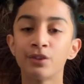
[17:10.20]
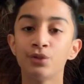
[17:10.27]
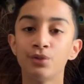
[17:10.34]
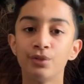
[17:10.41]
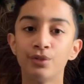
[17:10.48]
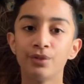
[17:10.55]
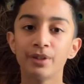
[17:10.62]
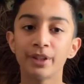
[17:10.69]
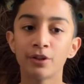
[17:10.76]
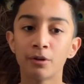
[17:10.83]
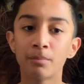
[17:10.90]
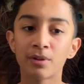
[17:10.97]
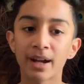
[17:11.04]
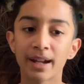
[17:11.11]
to
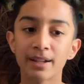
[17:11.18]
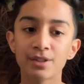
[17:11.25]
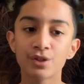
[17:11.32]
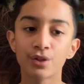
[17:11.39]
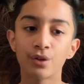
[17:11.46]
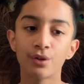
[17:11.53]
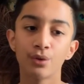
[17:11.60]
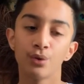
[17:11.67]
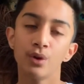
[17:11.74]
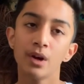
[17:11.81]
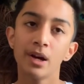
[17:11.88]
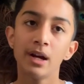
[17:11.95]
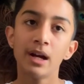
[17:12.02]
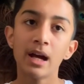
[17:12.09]
your brand.
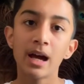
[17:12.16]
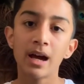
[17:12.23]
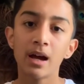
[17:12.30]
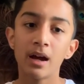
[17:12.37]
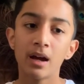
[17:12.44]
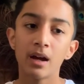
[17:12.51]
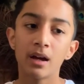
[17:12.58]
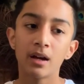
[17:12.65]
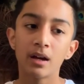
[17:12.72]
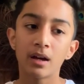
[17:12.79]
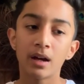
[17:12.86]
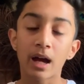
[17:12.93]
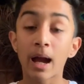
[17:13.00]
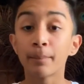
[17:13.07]
So
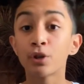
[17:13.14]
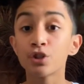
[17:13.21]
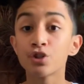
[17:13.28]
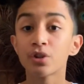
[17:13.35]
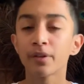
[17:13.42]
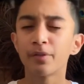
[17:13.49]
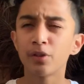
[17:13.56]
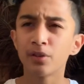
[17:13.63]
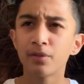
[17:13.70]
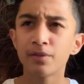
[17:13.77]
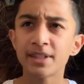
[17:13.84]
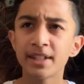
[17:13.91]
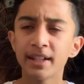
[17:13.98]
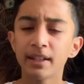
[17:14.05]
I'm not sure if
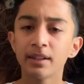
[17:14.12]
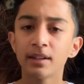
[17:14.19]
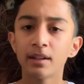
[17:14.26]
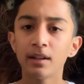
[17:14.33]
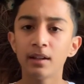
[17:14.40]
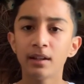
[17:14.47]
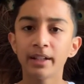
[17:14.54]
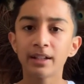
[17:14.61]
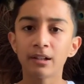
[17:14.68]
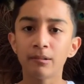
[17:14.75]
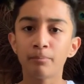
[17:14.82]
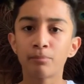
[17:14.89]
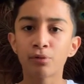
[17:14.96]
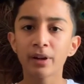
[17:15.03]
you've seen the
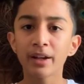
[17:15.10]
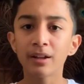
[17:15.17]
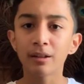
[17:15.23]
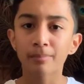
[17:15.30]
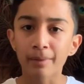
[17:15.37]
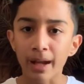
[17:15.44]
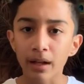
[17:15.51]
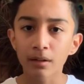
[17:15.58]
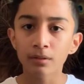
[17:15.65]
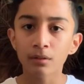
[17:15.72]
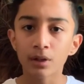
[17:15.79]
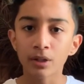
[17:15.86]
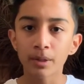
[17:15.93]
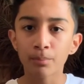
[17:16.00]
little Pringle
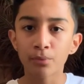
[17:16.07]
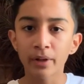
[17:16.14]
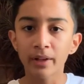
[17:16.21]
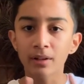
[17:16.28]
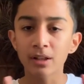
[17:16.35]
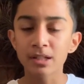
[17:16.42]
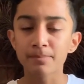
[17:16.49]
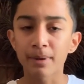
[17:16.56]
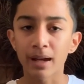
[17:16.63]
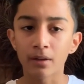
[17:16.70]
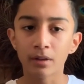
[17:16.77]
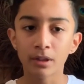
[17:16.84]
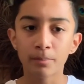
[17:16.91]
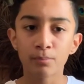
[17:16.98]
man on the Pringles
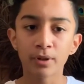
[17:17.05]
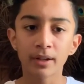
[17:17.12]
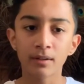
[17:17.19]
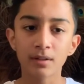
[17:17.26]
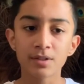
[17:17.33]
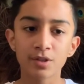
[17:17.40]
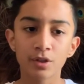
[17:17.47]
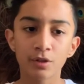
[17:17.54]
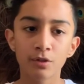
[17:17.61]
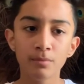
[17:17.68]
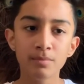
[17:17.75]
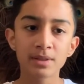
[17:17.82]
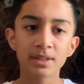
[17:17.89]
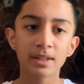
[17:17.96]
pack, on the Pringles
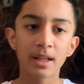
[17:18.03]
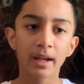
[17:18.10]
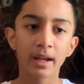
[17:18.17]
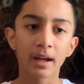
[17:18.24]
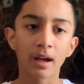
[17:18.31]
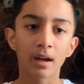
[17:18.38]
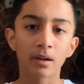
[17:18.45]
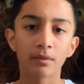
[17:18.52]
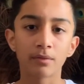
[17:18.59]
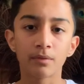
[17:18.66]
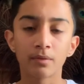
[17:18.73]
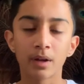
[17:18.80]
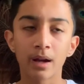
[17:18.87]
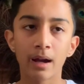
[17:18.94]
tubes. They
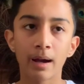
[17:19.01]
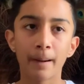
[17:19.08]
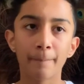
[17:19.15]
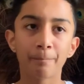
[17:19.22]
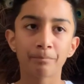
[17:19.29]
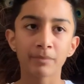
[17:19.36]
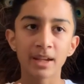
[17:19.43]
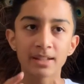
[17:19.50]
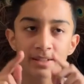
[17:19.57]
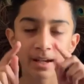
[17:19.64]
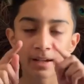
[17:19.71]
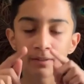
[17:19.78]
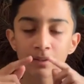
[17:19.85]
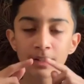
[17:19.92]
have
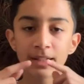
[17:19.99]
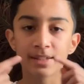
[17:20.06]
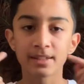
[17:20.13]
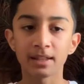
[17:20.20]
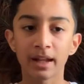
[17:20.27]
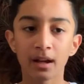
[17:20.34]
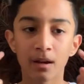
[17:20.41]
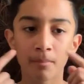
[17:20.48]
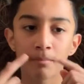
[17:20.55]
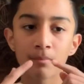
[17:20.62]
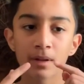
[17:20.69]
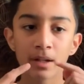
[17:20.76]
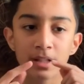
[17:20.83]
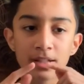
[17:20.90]
it's
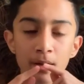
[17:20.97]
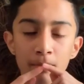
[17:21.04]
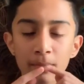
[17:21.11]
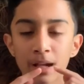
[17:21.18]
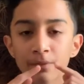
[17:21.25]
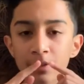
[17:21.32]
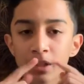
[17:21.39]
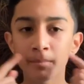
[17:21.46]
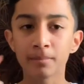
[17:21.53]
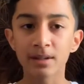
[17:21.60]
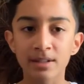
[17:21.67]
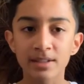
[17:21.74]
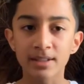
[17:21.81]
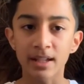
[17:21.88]
a man with a
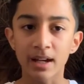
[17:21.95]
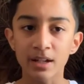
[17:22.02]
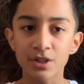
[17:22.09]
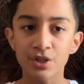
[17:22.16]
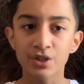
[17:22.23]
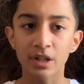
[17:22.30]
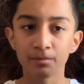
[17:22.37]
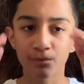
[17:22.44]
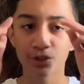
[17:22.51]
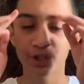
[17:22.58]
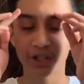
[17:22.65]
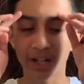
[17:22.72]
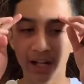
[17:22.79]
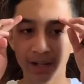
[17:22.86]
mustache and
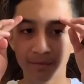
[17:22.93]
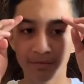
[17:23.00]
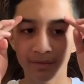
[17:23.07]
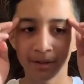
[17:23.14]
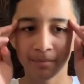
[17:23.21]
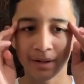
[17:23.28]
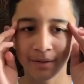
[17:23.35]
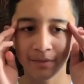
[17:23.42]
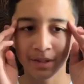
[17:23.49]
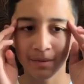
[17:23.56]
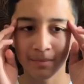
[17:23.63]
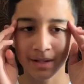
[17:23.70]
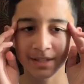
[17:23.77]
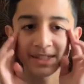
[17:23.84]
bushy eye, a man
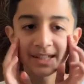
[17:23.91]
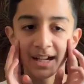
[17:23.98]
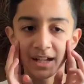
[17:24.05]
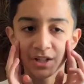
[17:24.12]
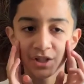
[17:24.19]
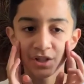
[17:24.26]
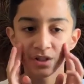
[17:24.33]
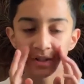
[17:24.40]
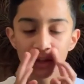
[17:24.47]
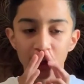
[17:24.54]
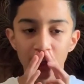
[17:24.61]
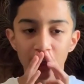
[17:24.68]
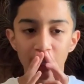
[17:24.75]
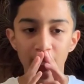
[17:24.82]
with a mustache,
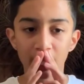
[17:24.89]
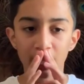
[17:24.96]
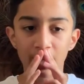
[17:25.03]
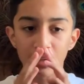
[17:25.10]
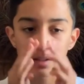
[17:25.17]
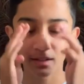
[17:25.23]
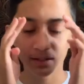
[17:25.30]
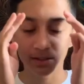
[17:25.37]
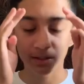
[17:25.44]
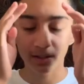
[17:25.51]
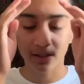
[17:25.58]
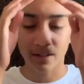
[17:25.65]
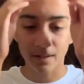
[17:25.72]
and